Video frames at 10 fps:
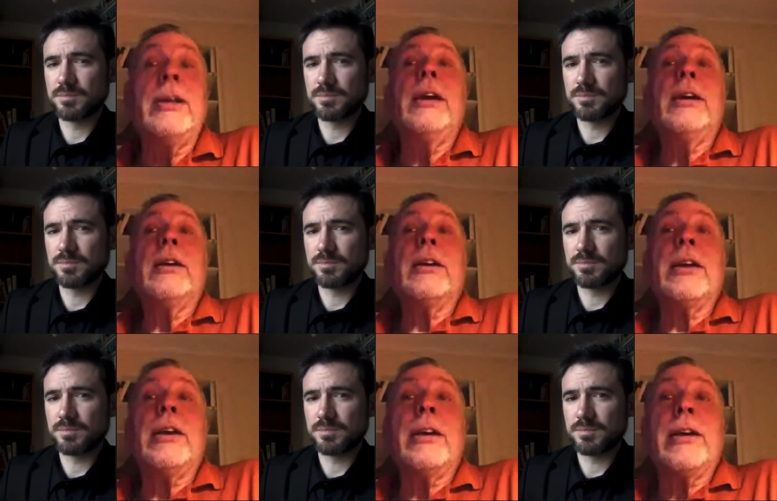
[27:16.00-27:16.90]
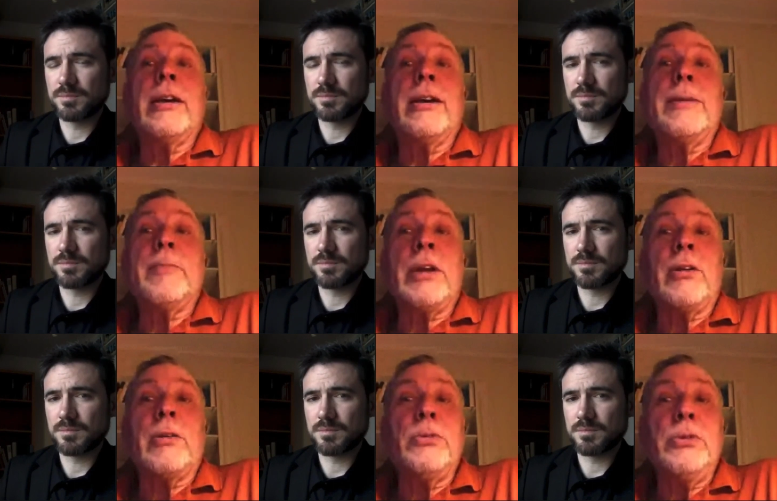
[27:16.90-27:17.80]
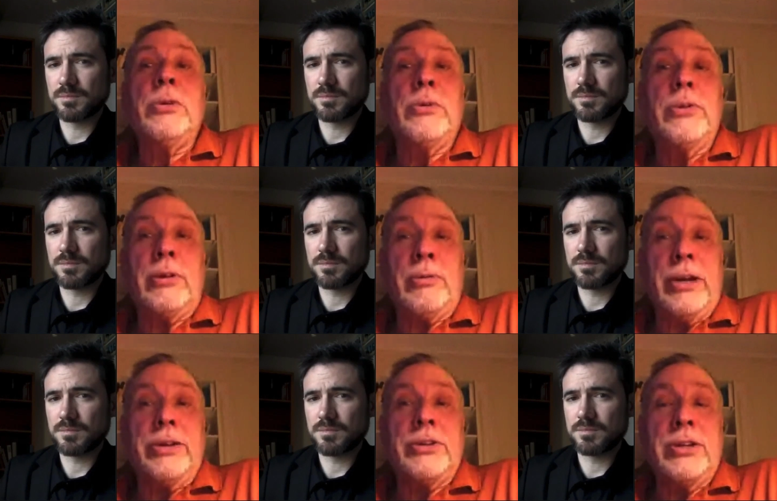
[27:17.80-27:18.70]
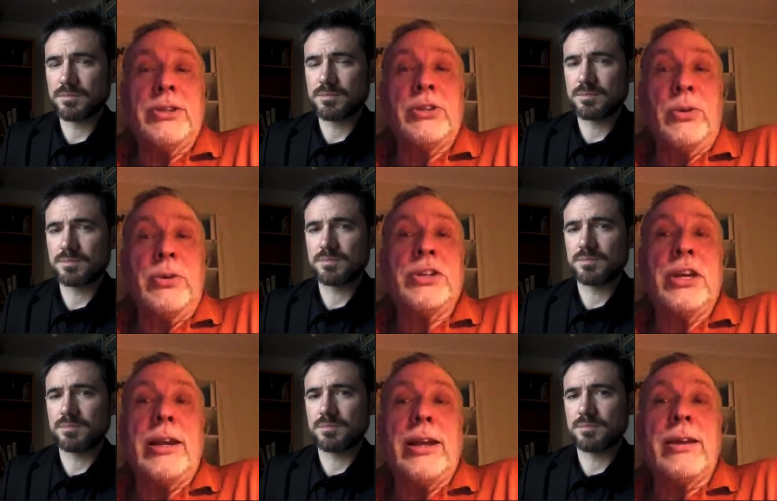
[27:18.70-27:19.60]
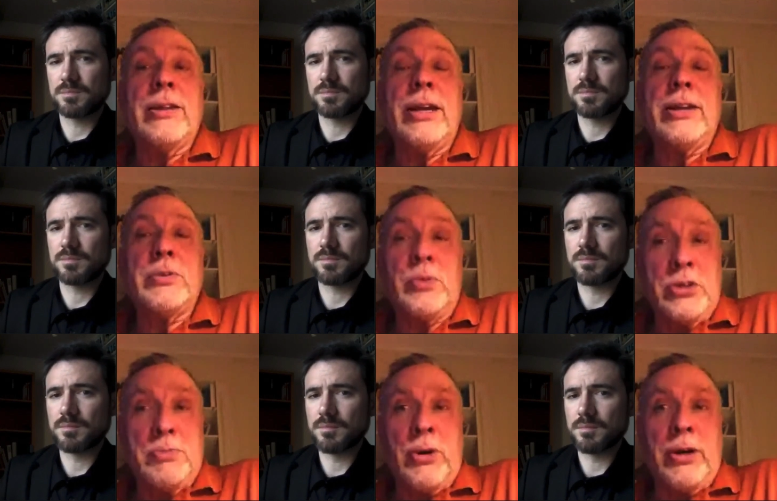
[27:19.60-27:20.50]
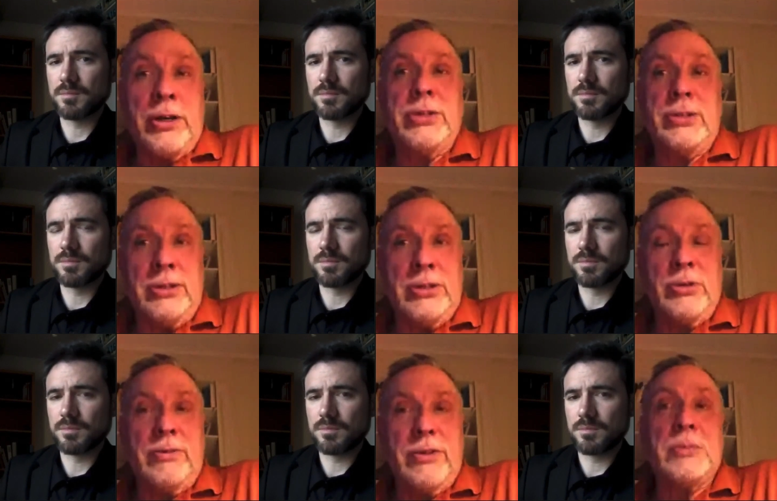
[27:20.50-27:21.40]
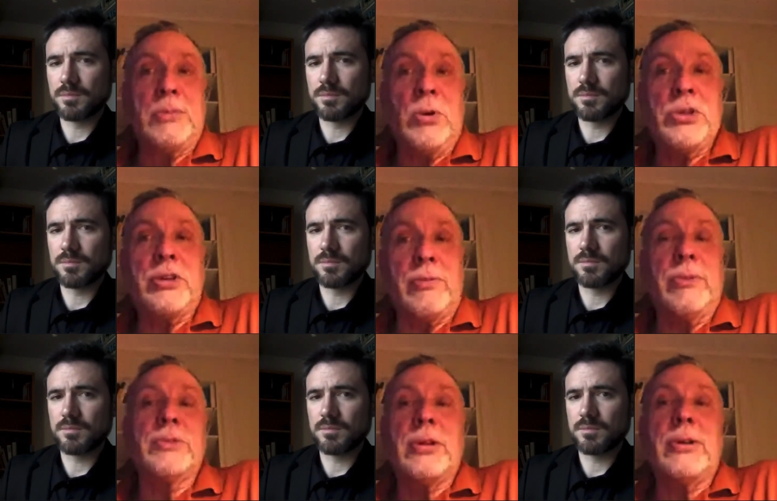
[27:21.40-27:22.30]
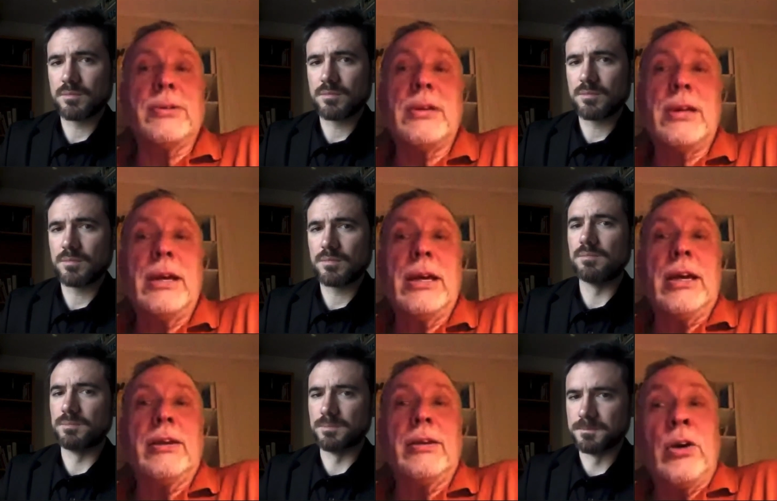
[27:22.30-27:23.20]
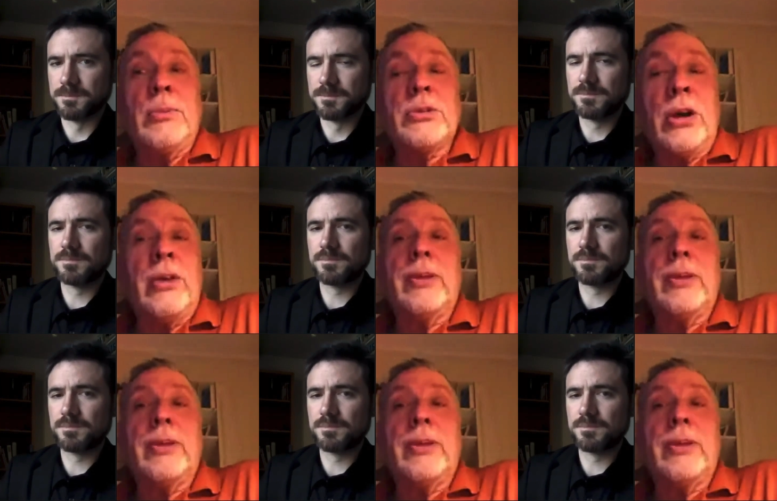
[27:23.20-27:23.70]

Speaker 1: King um, Harold Bluetooth erects his stone at Jelling that's what sparks sort of the explosion of rune stones, and mm. almost all of them are